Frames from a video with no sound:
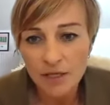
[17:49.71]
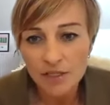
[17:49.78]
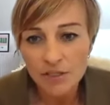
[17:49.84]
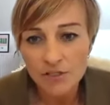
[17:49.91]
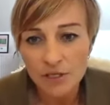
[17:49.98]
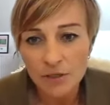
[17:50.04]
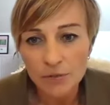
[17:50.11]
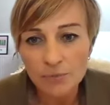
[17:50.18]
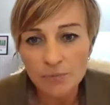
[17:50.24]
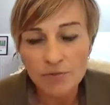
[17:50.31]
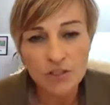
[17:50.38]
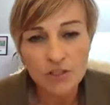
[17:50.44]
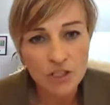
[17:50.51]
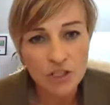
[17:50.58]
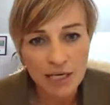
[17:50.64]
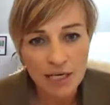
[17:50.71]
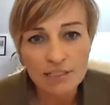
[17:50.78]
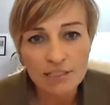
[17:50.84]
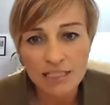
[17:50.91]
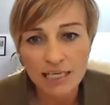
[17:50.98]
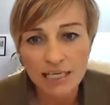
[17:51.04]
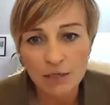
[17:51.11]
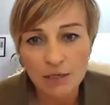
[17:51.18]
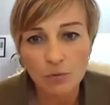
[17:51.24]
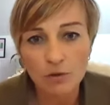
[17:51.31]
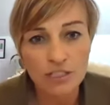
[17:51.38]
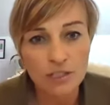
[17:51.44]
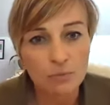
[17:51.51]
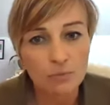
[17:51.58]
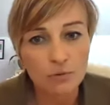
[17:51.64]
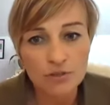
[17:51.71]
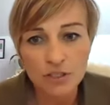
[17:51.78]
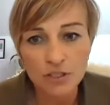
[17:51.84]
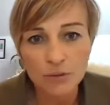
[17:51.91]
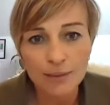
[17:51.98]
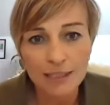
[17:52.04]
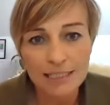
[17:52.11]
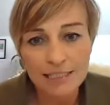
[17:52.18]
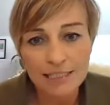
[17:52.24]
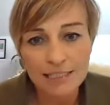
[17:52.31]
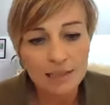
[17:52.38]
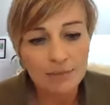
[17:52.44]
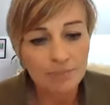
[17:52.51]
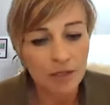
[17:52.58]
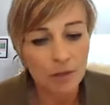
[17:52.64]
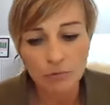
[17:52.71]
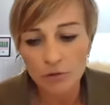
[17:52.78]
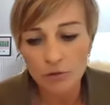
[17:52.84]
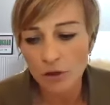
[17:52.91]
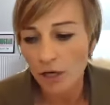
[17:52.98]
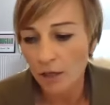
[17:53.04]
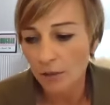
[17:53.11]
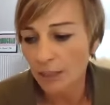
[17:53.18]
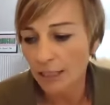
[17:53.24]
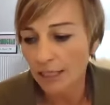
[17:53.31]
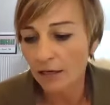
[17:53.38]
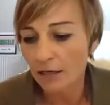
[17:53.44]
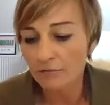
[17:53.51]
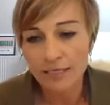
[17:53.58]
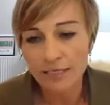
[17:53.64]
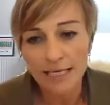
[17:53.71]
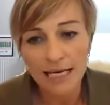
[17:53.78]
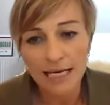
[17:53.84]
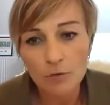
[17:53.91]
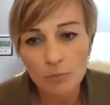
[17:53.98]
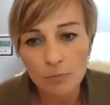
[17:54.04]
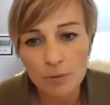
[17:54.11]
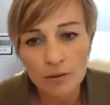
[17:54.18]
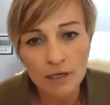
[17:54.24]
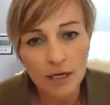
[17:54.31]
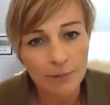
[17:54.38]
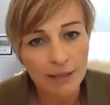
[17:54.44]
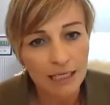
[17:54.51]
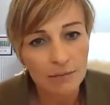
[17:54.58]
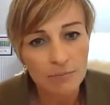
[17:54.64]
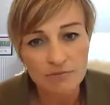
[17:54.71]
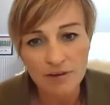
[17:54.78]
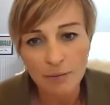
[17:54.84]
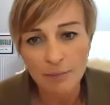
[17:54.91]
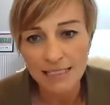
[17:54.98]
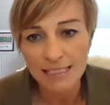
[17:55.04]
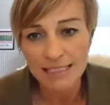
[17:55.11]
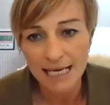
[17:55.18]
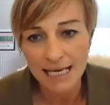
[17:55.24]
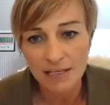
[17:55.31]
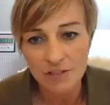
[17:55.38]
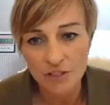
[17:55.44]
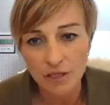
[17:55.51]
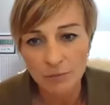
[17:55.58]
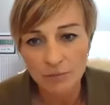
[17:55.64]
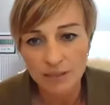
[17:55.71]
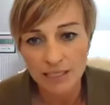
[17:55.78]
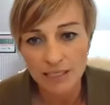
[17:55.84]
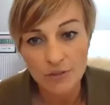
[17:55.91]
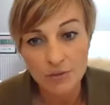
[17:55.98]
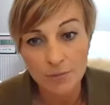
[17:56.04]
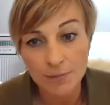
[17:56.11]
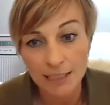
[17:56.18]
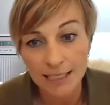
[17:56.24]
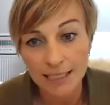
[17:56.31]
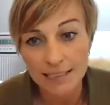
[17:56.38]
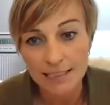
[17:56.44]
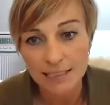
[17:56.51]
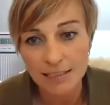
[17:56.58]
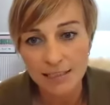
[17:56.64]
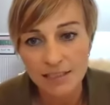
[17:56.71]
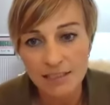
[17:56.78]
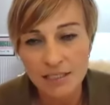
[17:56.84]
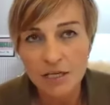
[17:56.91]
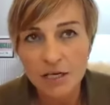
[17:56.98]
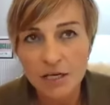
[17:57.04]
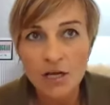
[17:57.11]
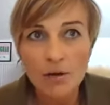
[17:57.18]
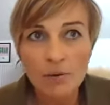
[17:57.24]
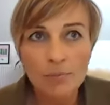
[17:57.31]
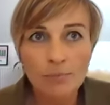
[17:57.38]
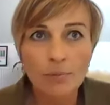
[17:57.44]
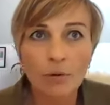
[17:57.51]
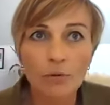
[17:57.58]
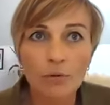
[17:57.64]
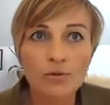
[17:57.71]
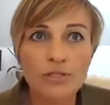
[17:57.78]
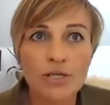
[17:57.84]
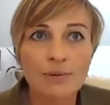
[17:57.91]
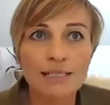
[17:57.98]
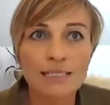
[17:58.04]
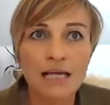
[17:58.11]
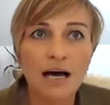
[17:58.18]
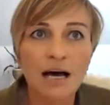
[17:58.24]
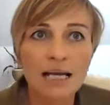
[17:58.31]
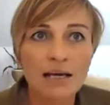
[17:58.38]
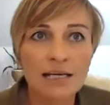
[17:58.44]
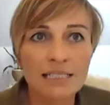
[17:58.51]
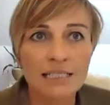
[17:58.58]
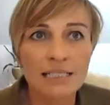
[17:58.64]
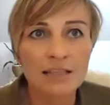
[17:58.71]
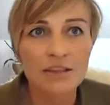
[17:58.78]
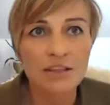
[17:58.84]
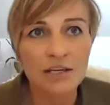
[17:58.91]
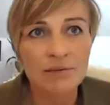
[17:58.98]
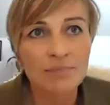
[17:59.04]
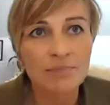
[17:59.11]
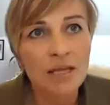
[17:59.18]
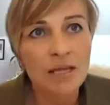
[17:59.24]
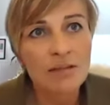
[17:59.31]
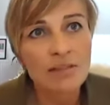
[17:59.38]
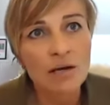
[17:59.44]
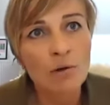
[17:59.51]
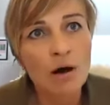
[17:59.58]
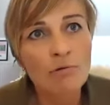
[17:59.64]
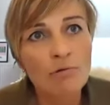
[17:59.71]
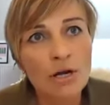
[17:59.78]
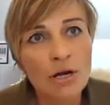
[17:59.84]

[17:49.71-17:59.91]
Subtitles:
So the charity, what it will do is, it will not only hopefully help low-income families catch up with their swimming lessons, but also it's highlighted that there are a